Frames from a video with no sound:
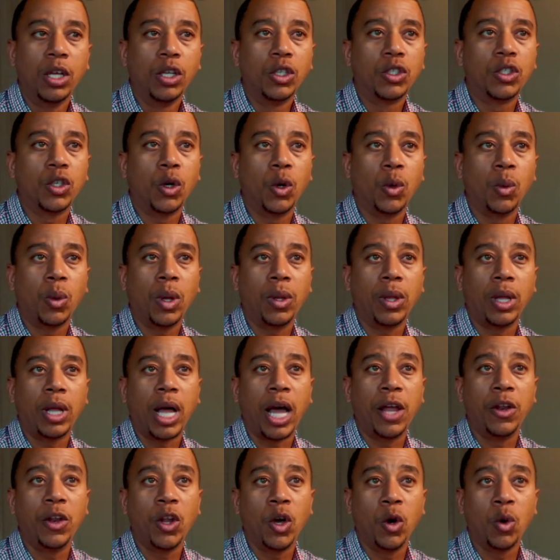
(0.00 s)
So
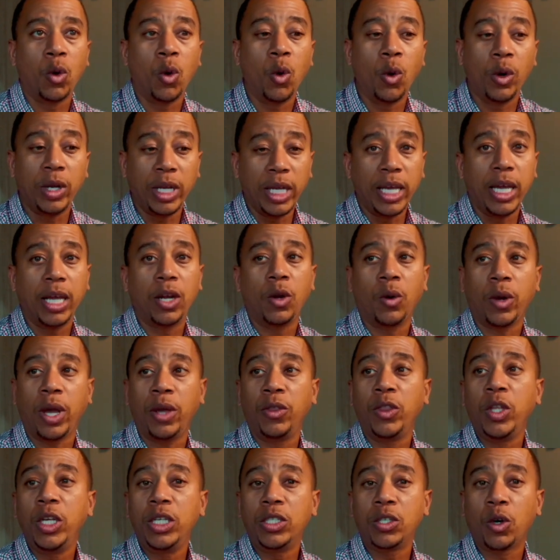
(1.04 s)
I know going in, okay,
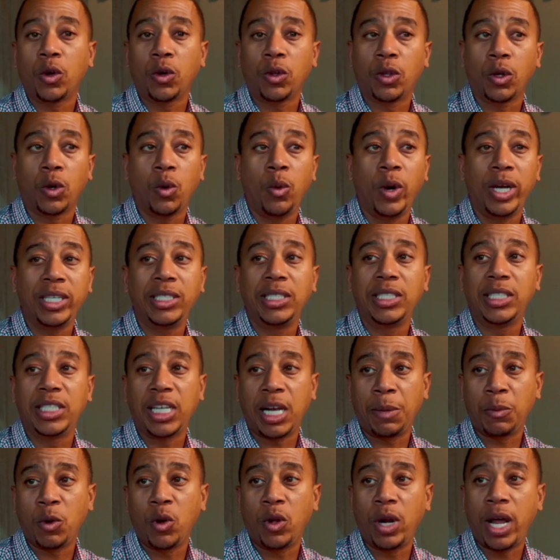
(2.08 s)
these are the questions
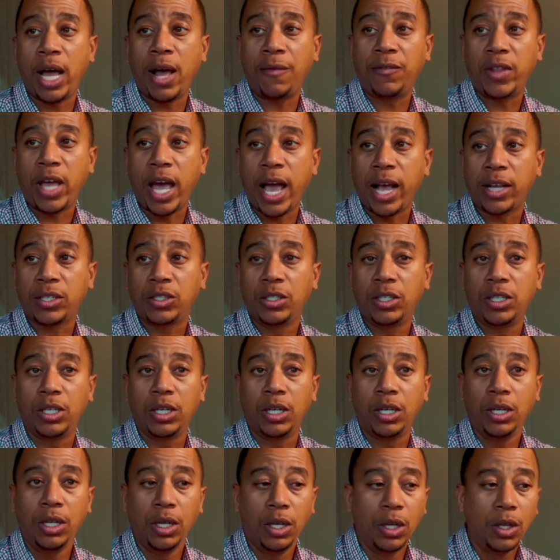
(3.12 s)
that I'm going to have to ask
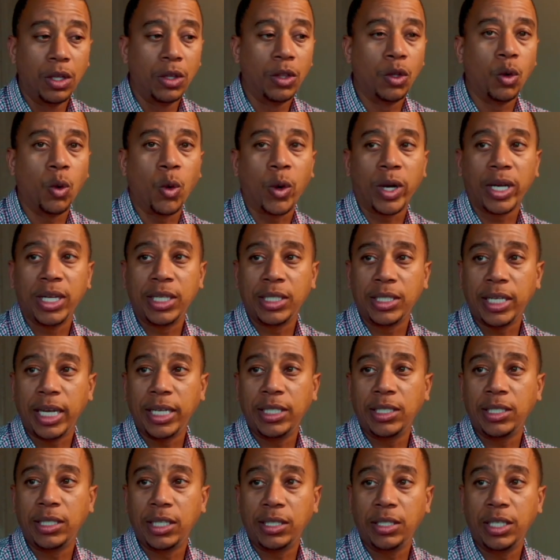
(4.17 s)
the
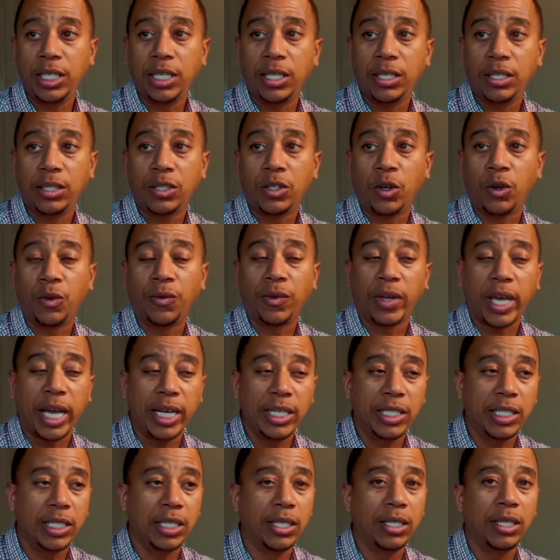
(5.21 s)
organization that's seeking
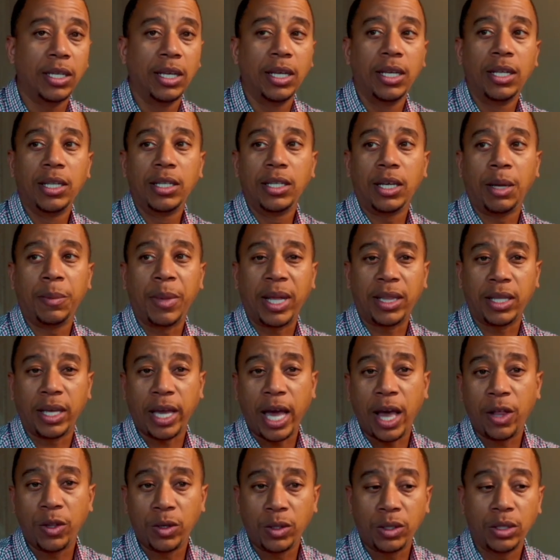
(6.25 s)
certification. I'm going to have to
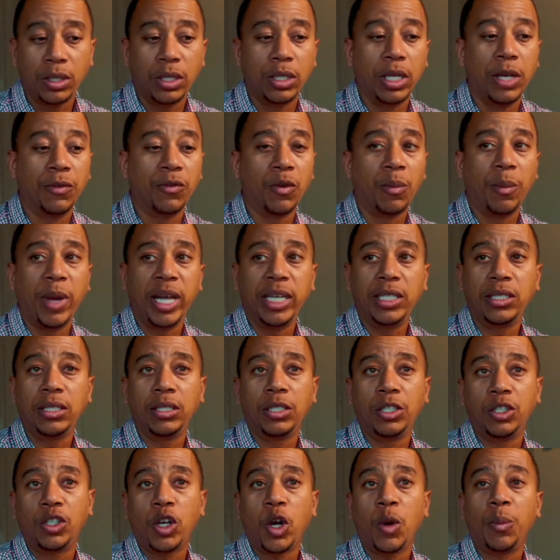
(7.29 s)
gather the information,
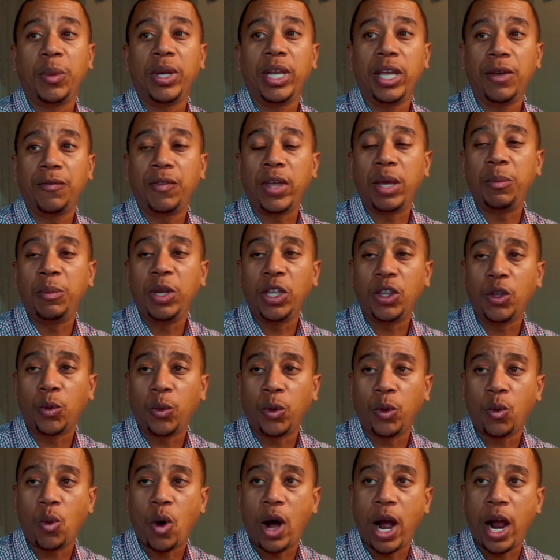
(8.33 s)
determine if they meet the
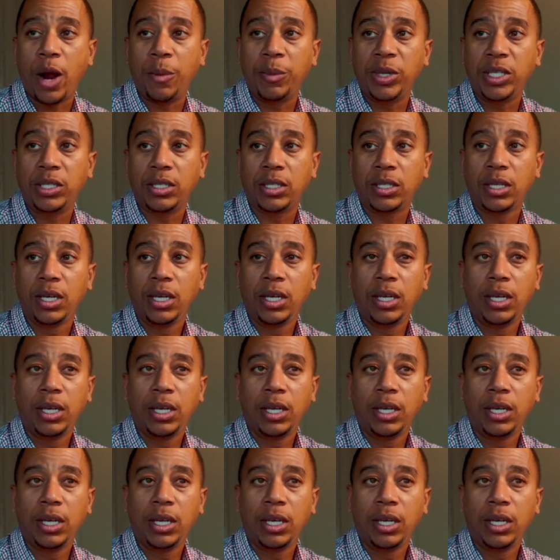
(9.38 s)
requirements.